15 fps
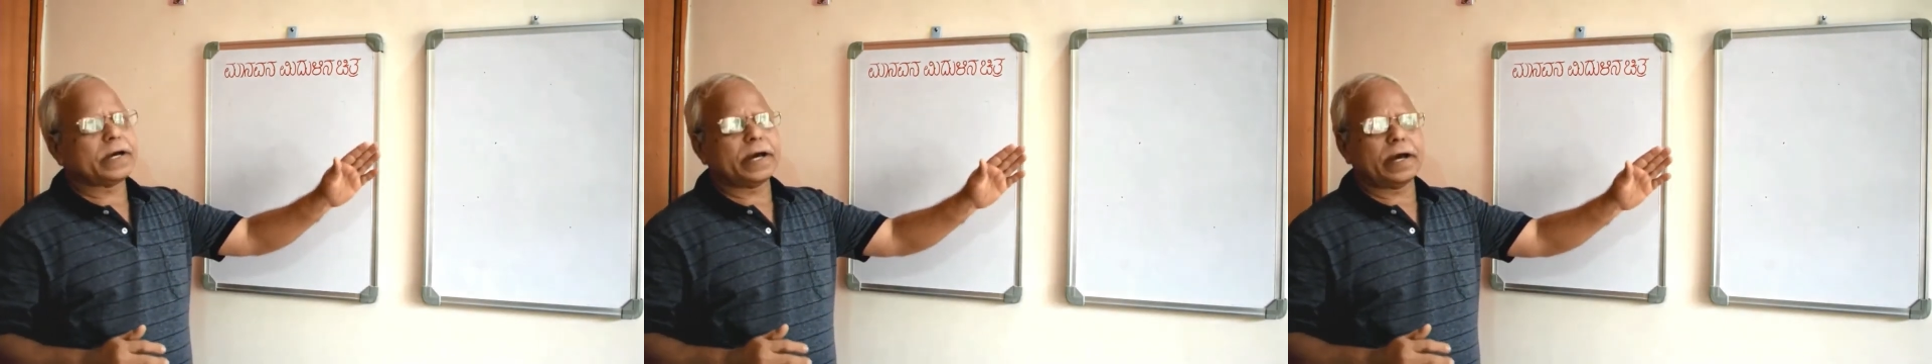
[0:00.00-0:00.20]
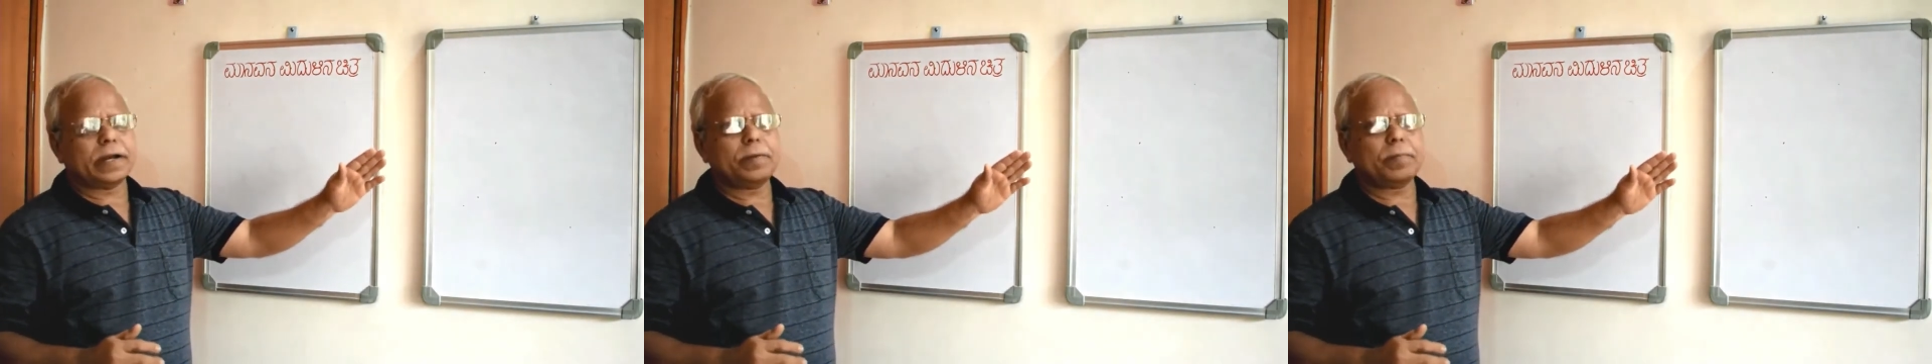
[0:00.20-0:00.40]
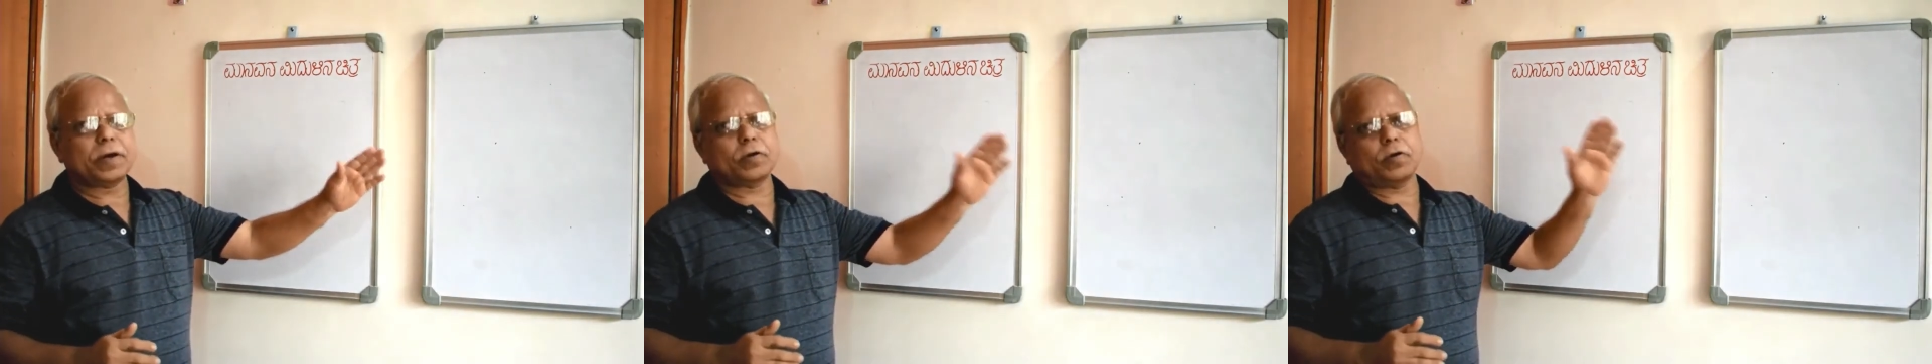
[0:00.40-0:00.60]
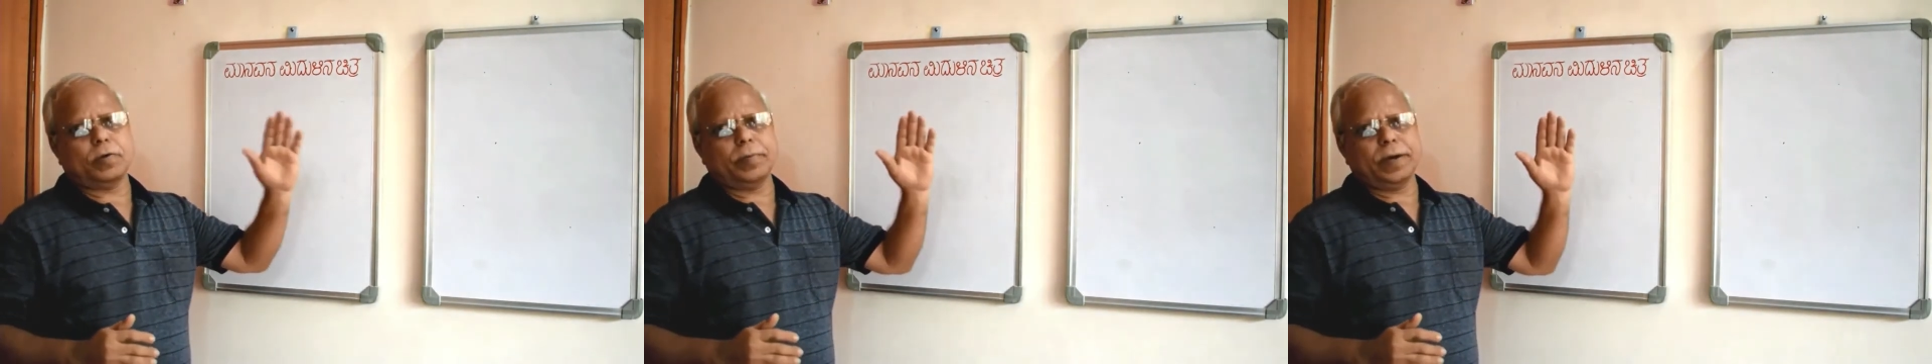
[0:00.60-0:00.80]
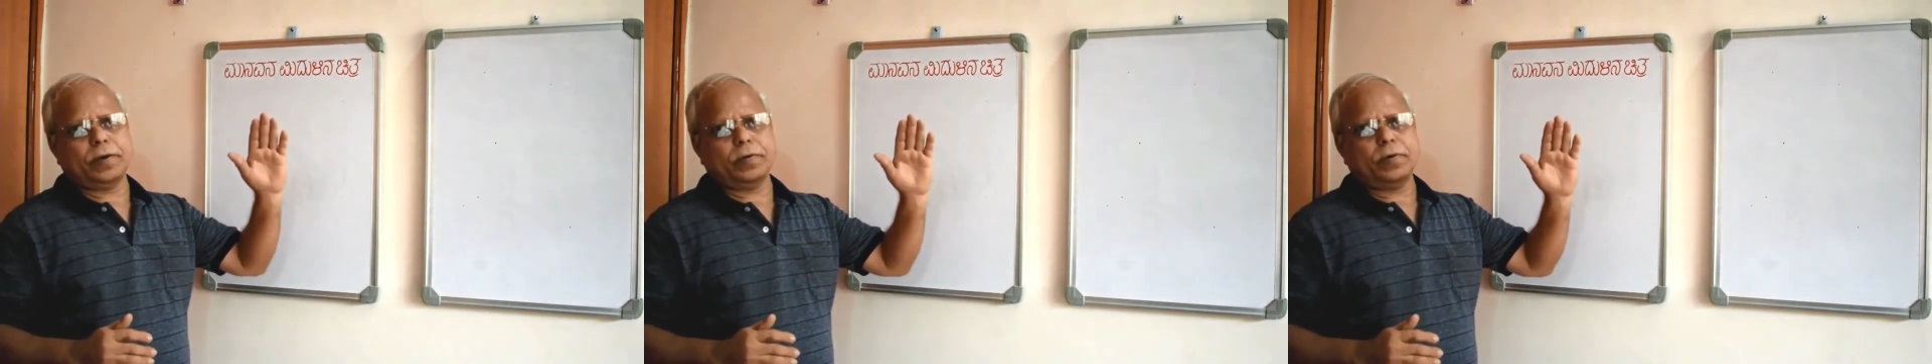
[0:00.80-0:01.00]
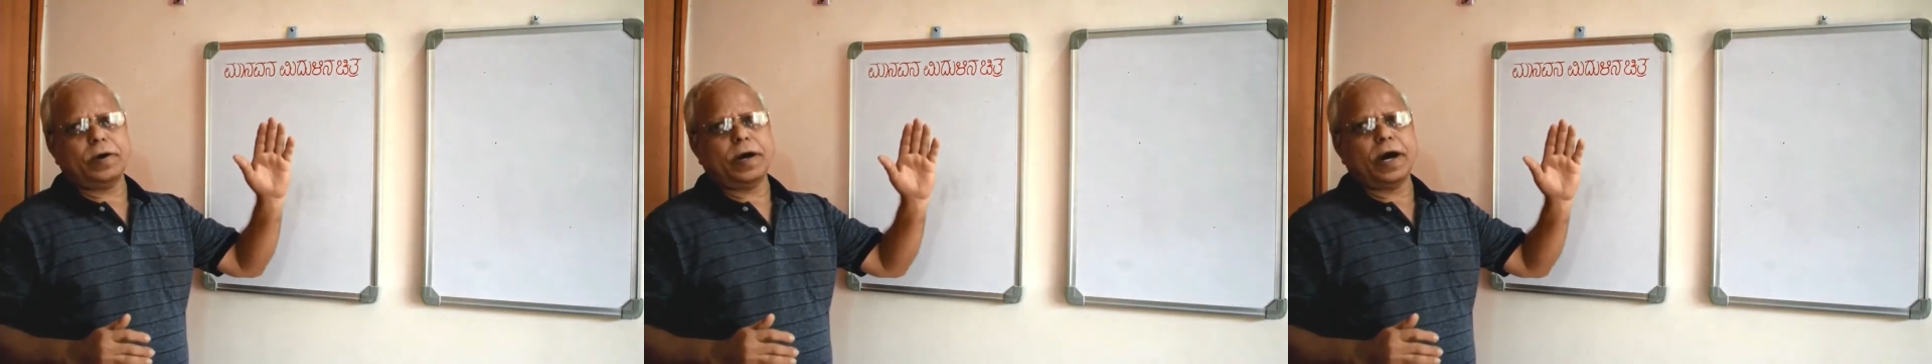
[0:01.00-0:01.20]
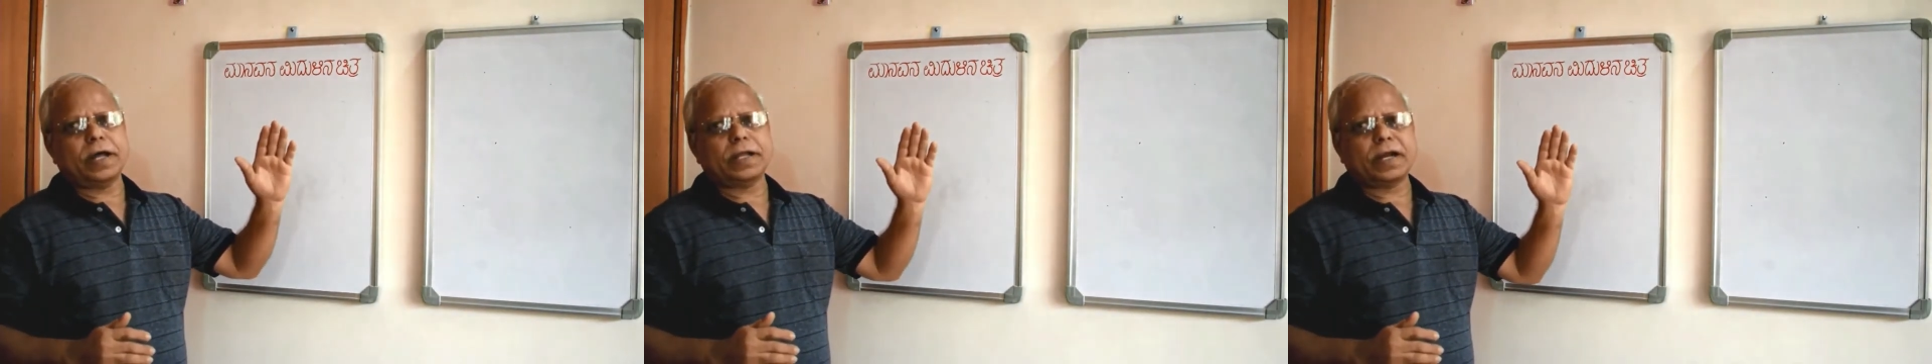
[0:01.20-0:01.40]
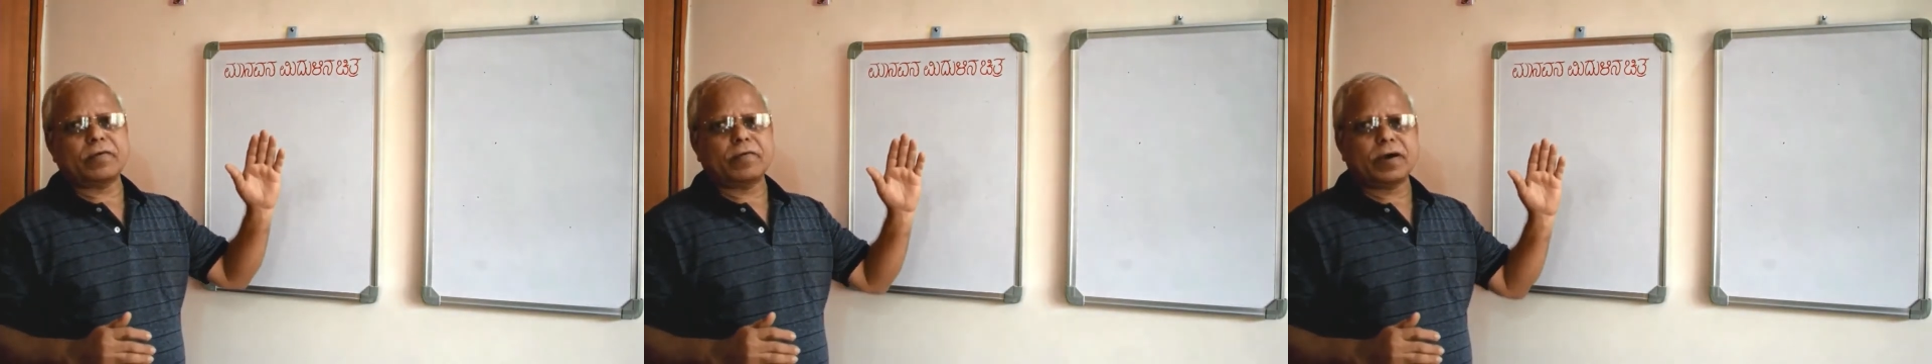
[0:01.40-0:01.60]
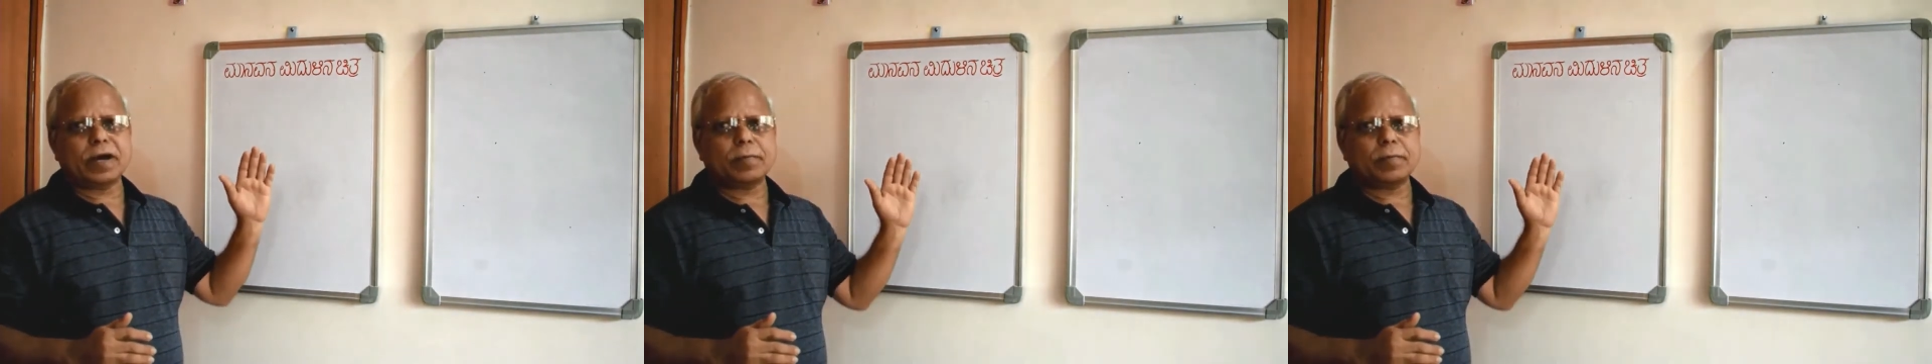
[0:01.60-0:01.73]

have some preparations.